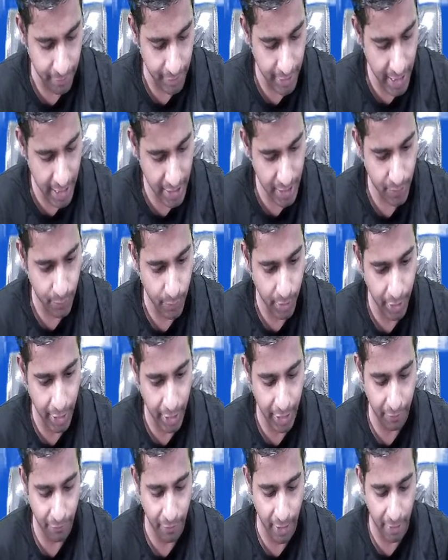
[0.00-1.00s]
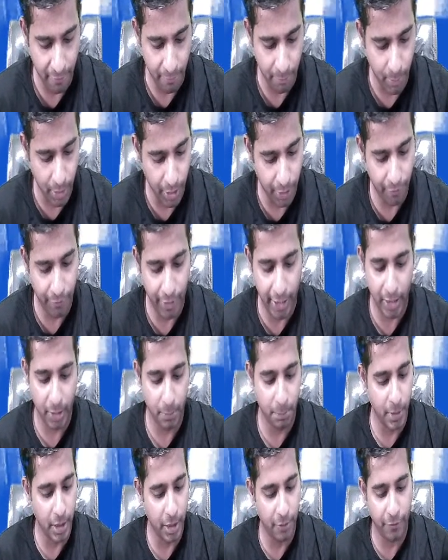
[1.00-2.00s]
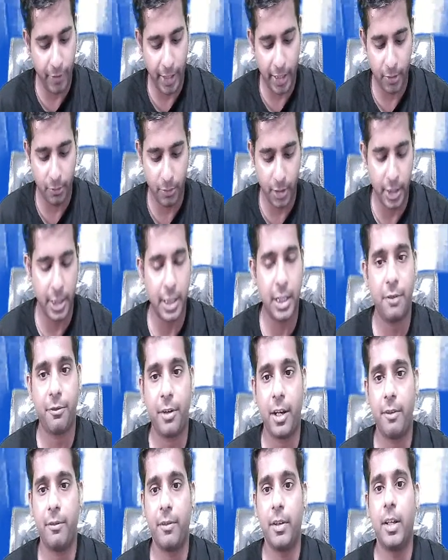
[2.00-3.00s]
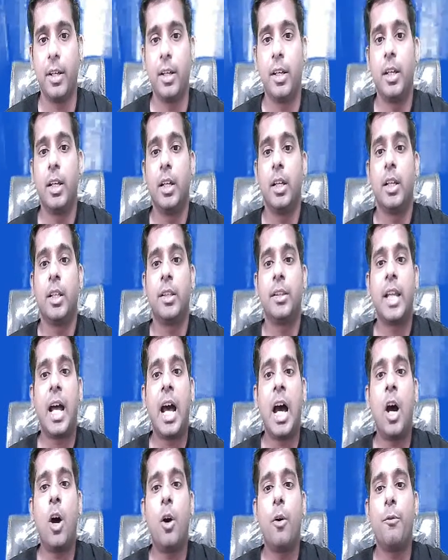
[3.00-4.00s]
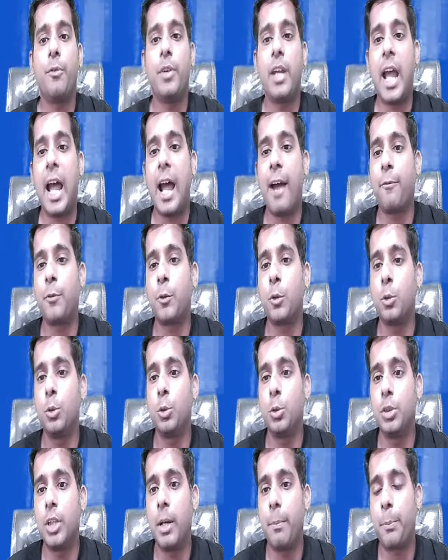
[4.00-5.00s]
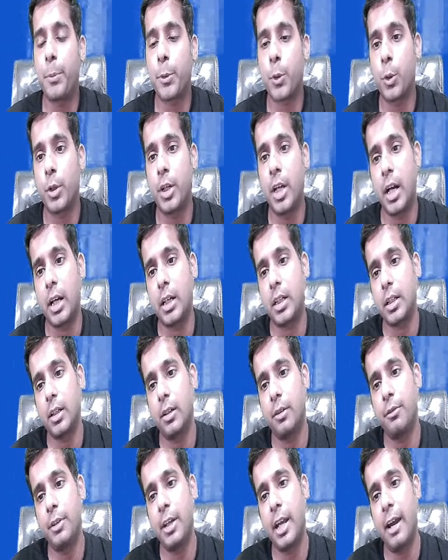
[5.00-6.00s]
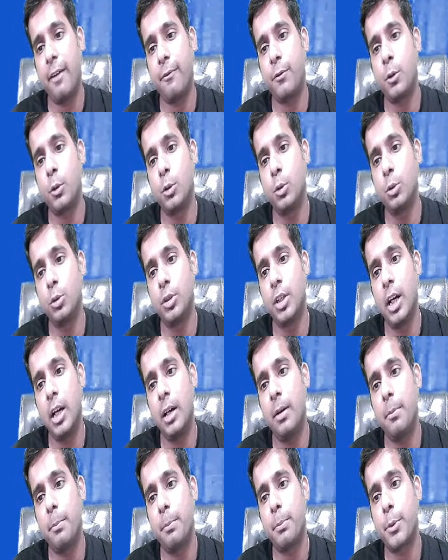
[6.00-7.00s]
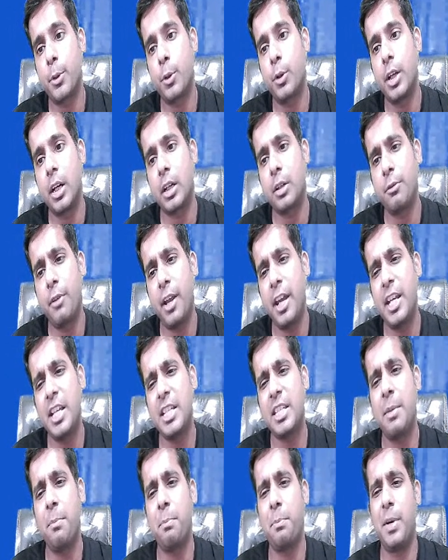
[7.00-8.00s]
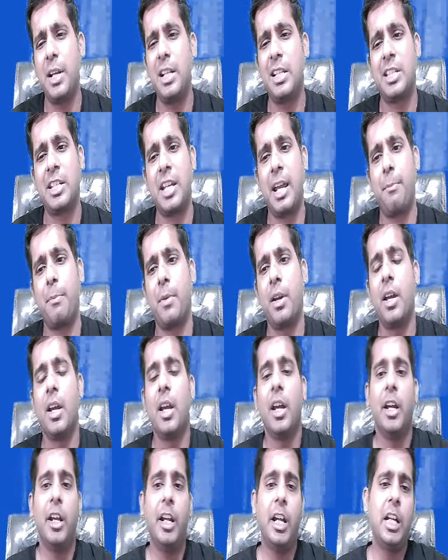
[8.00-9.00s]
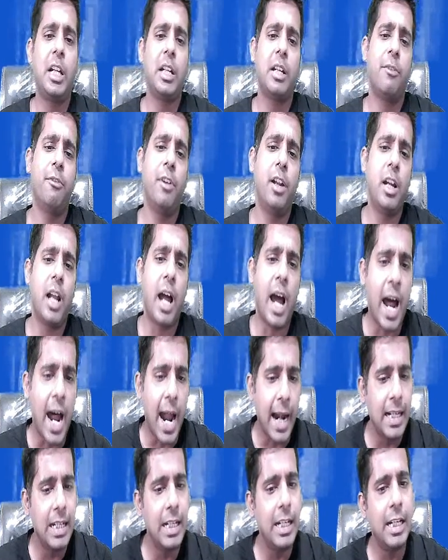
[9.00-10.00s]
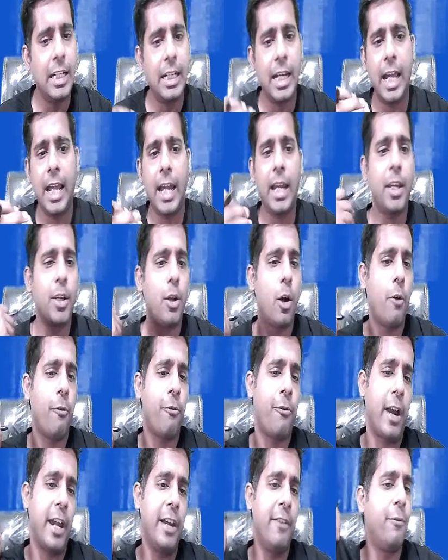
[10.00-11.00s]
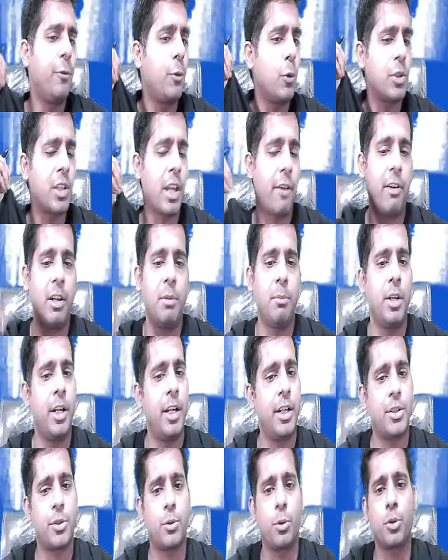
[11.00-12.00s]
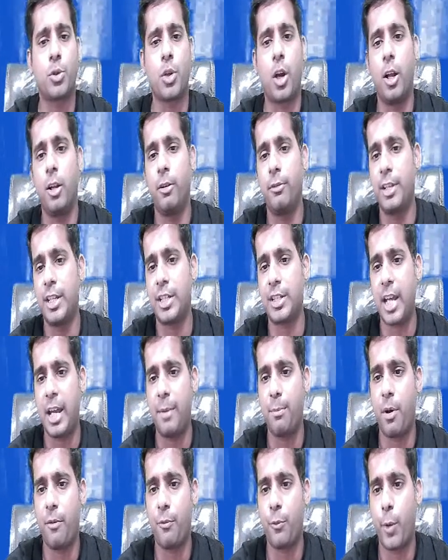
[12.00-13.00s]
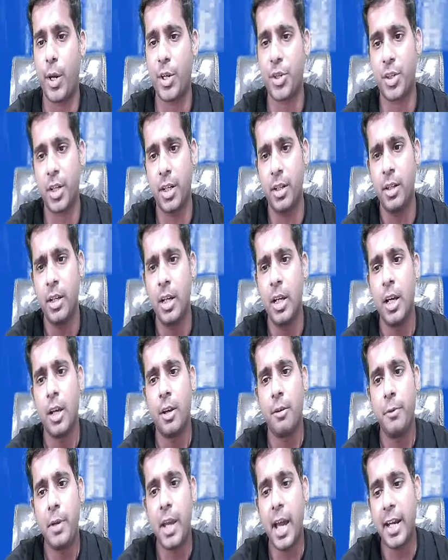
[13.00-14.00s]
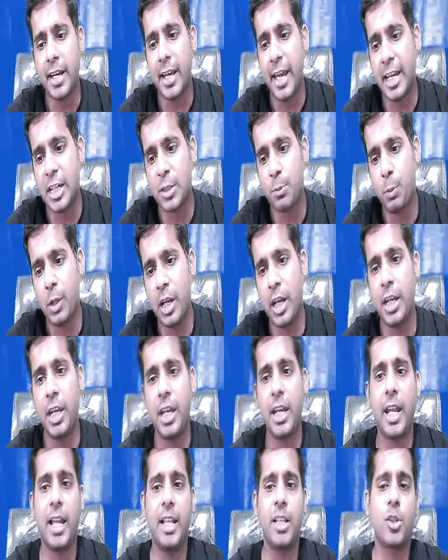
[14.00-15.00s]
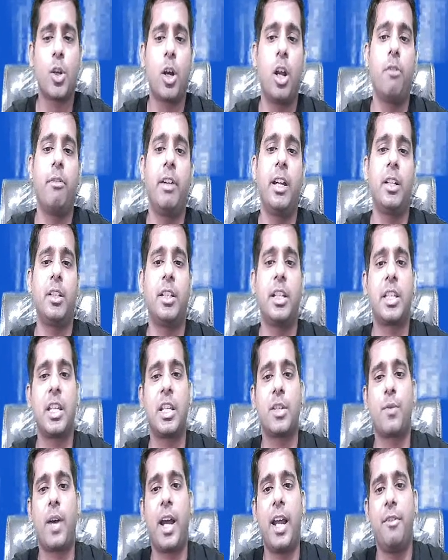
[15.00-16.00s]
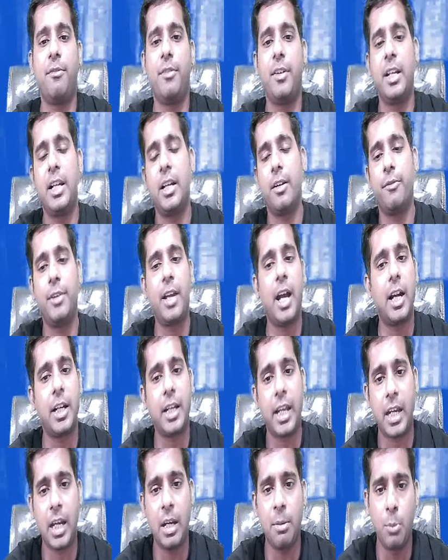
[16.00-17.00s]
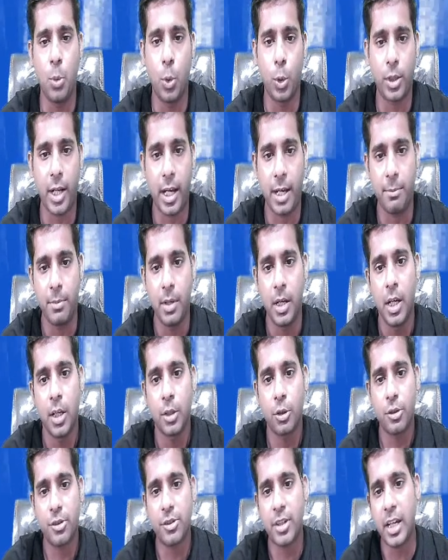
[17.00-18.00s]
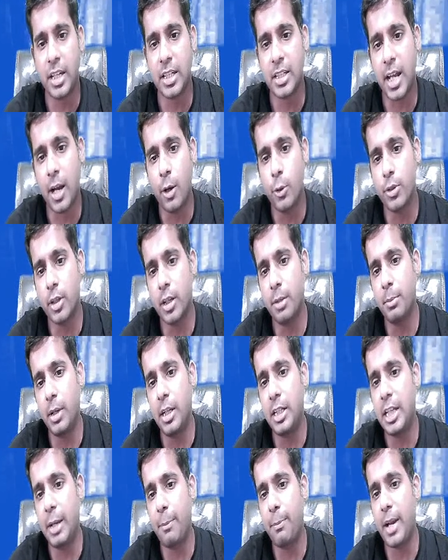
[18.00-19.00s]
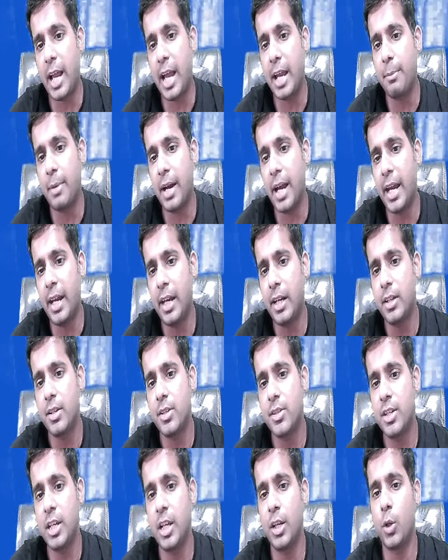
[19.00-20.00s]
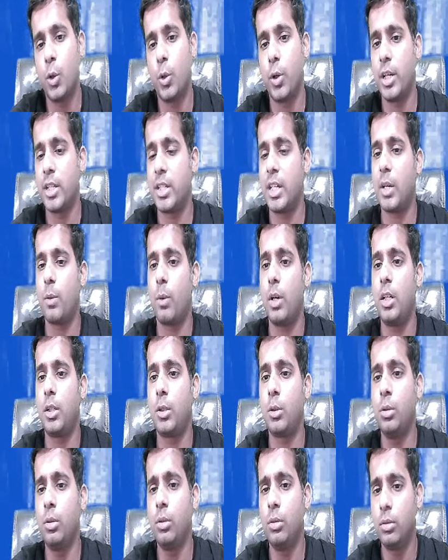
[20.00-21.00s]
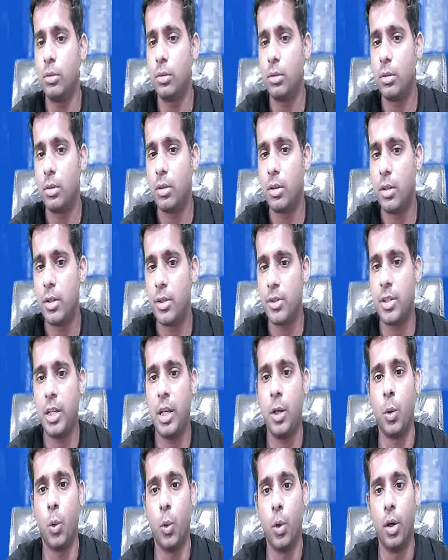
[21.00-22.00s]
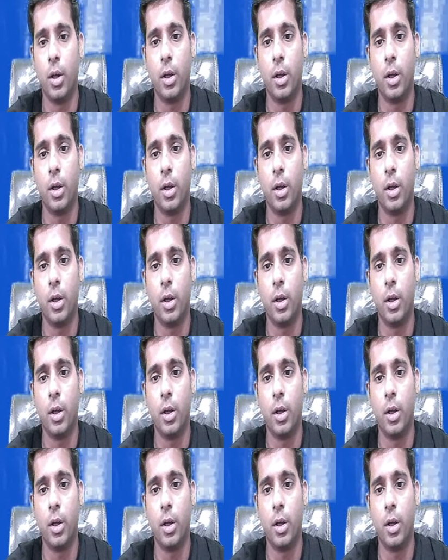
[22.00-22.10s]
Yes, 185. Perfect. Perfect. 185. Now we have to do the product. We have to do the product. Very simple step. It will hardly take your 5 to 7 minutes to solve this type of question. We are explaining and solving. This is why we are taking more time. So 6000 multiplied by 0 is equal to 0.